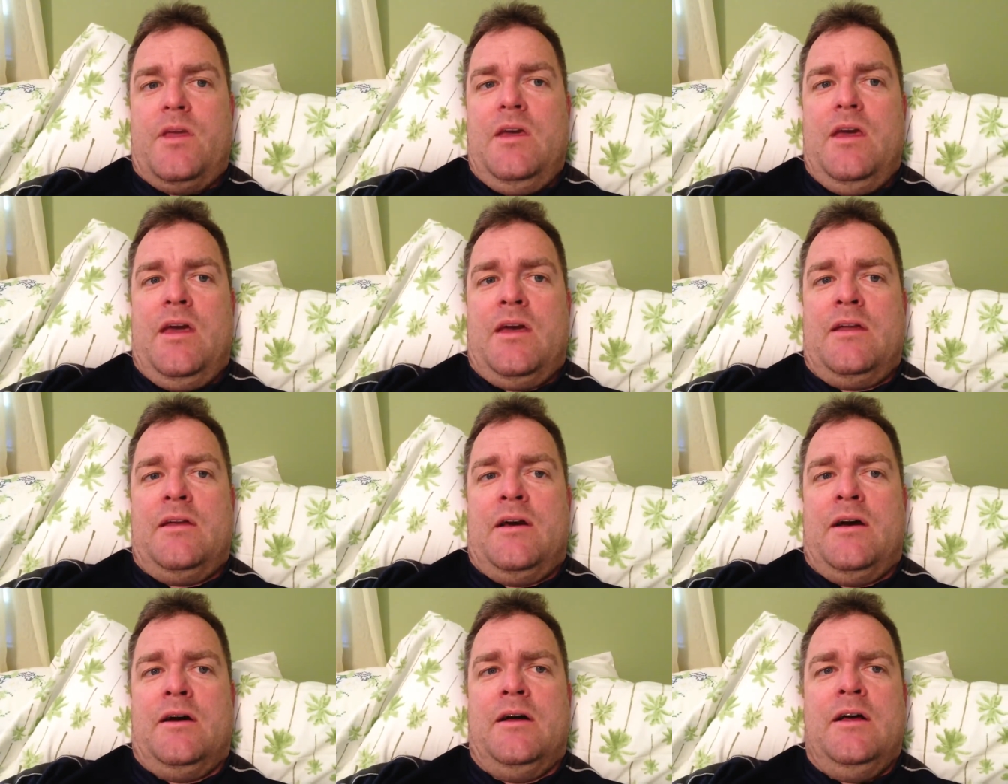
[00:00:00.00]
and
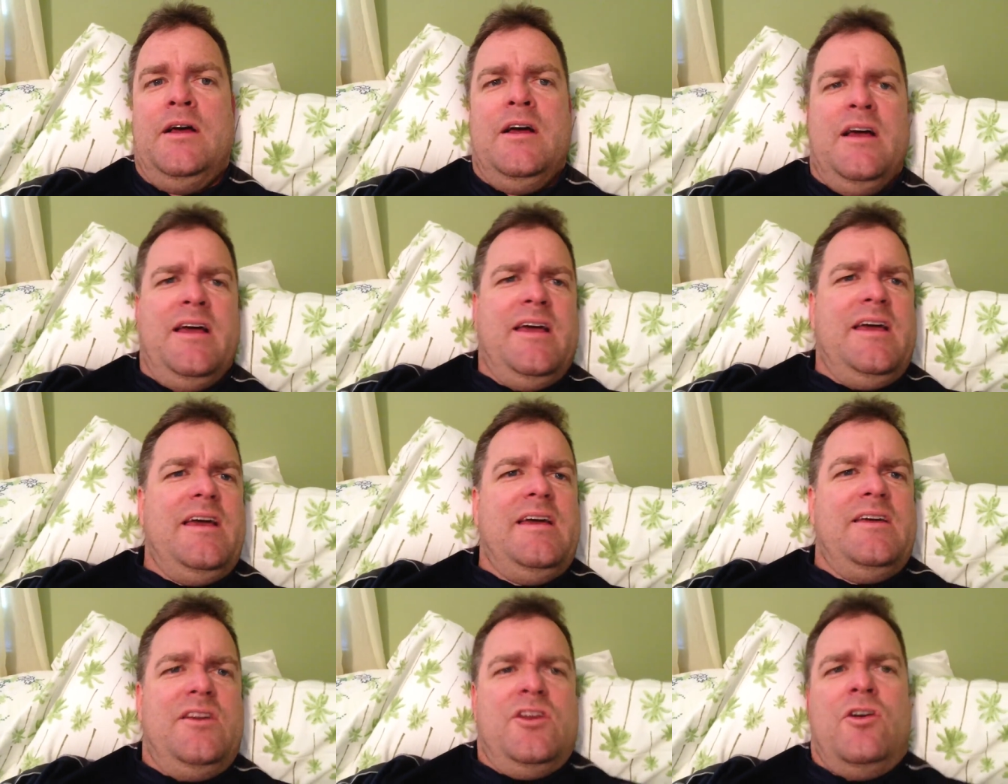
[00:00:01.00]
I
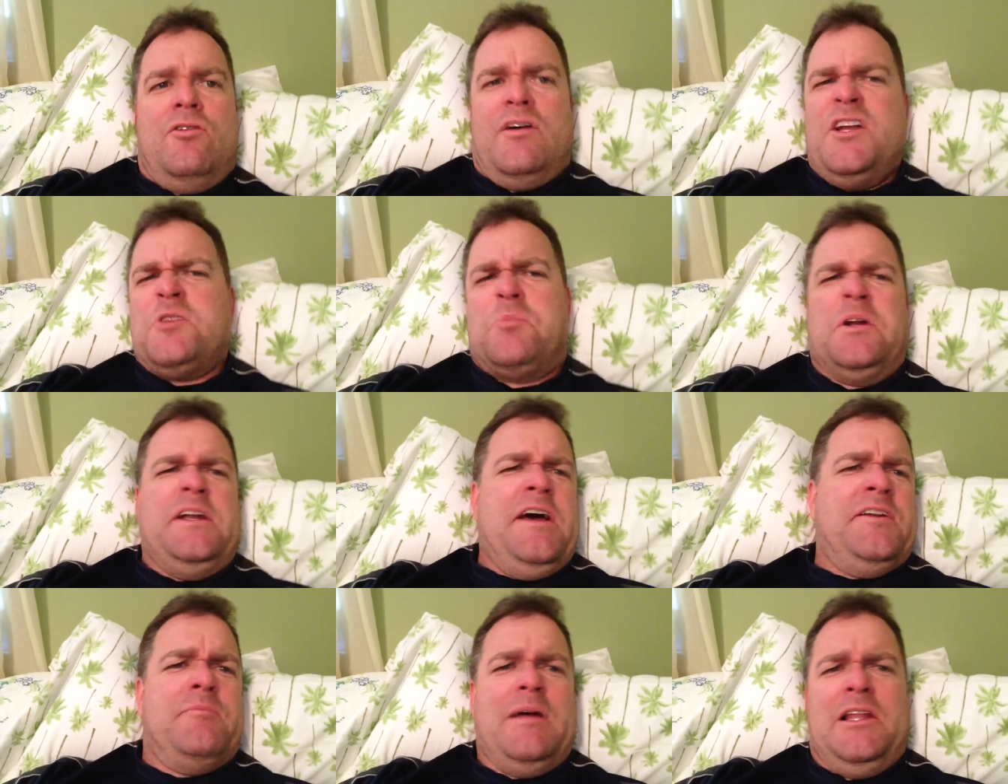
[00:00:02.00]
just put it
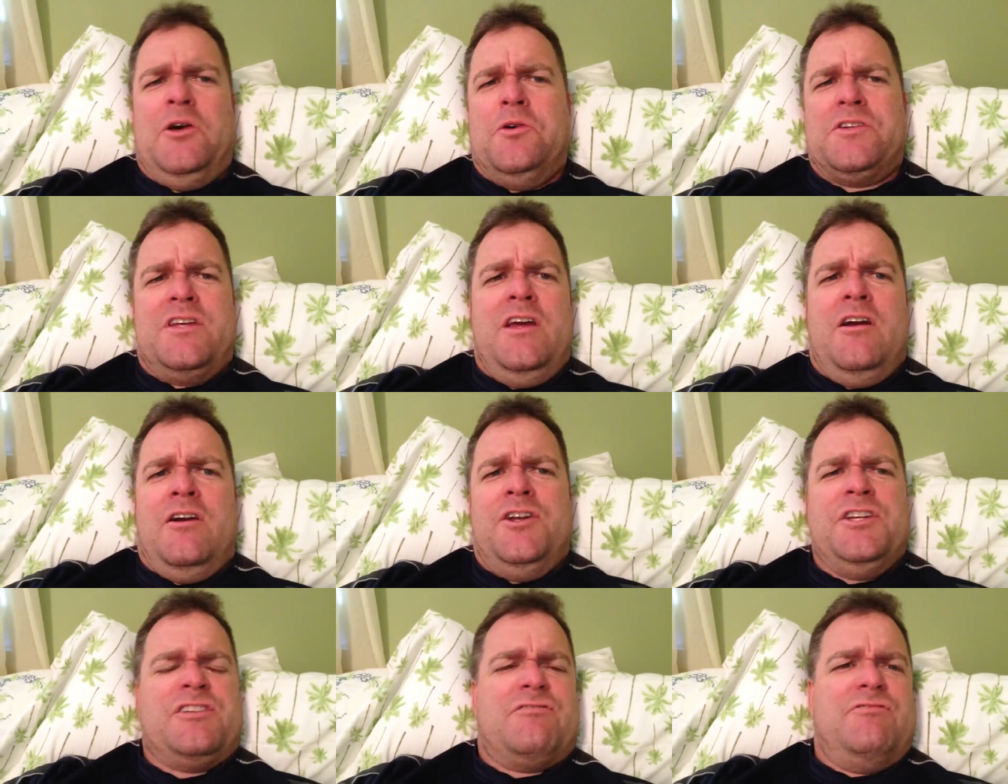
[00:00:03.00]
down to my lowest gear and
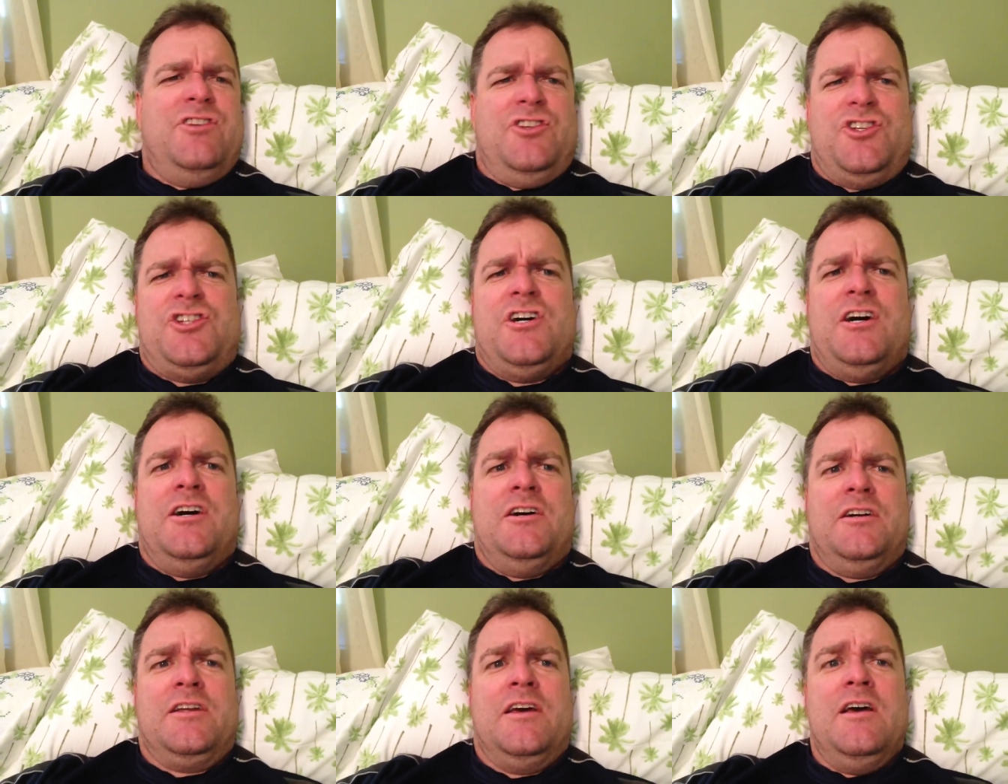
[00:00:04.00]
just
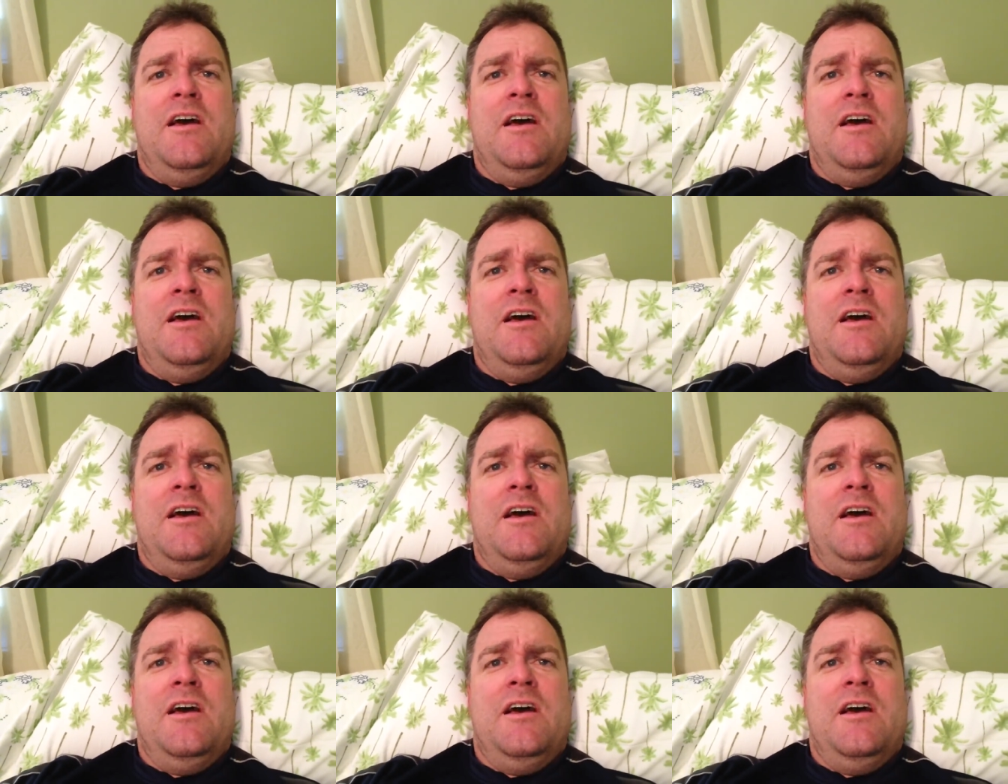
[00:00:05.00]
chugged.